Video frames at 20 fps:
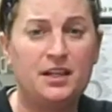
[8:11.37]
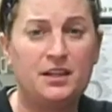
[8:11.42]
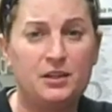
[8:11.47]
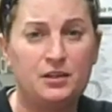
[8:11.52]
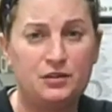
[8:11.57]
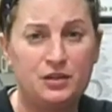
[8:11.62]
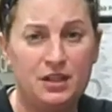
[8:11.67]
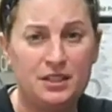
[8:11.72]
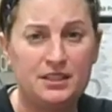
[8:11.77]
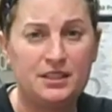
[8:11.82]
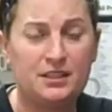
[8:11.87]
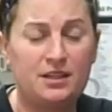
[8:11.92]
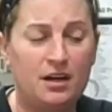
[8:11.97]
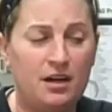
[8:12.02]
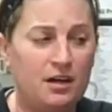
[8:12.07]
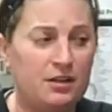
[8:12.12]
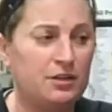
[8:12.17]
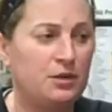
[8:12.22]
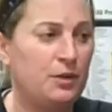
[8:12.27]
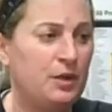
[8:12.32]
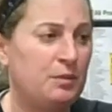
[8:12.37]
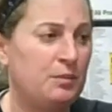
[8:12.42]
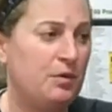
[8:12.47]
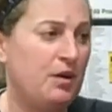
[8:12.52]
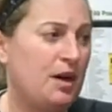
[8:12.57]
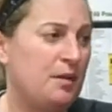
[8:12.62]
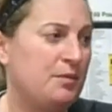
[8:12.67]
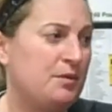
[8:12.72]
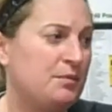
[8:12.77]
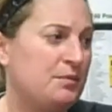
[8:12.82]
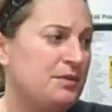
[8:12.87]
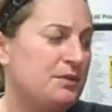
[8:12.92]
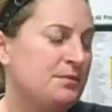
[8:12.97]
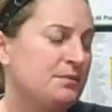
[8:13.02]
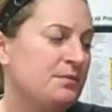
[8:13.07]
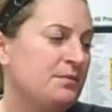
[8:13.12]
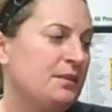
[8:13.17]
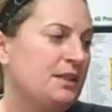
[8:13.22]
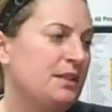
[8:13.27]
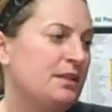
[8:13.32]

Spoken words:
not addressing ongoing problems.